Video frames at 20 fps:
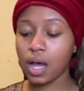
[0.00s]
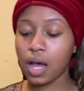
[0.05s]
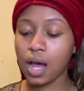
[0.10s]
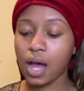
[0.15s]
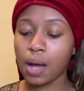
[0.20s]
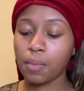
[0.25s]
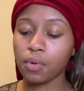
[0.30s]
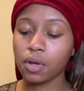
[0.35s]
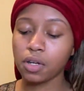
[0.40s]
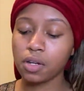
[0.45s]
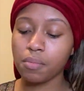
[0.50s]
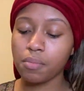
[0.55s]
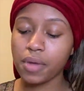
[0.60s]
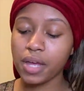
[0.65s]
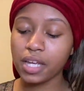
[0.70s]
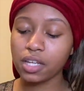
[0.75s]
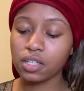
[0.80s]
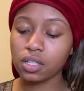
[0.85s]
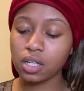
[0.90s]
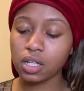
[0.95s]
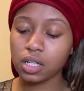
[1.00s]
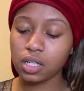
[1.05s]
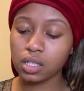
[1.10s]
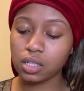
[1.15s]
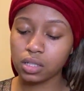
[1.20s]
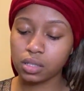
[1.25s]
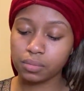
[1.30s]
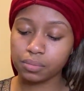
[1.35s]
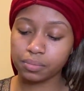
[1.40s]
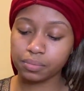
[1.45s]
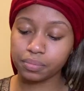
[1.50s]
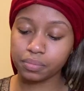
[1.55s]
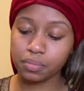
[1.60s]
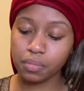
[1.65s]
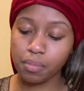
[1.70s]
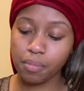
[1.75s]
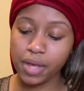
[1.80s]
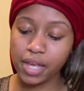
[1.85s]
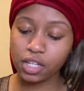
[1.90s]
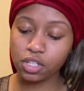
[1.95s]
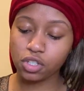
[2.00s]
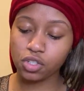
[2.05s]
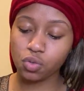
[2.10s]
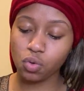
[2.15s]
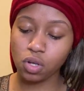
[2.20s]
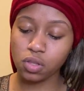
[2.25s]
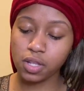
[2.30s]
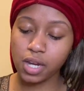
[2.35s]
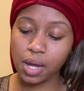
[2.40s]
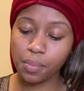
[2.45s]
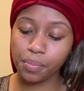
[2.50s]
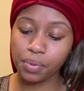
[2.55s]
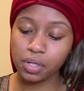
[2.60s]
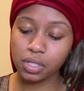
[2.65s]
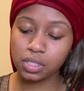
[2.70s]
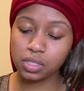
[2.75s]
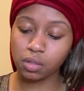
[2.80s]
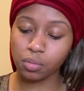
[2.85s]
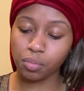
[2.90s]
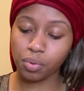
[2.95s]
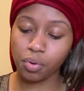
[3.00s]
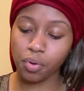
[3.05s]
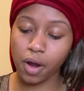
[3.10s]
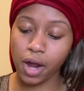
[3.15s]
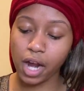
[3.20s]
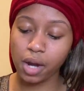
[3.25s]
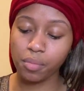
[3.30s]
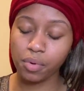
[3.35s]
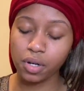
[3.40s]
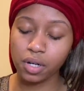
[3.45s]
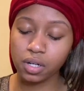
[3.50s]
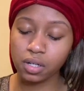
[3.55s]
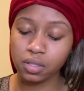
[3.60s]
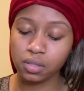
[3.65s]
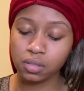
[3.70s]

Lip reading: I'm gonna make sure that I put some primer